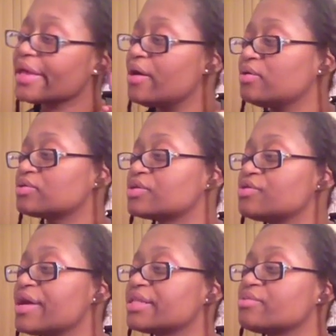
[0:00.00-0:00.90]
Oh, so you
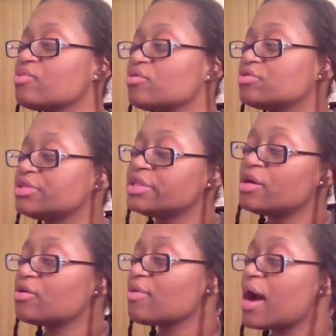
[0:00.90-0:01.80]
got them roaches in
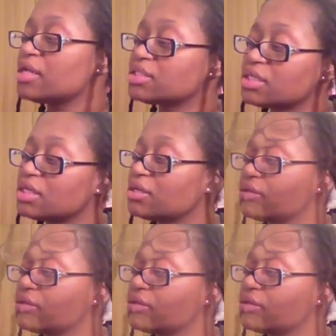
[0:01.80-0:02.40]
your garage again.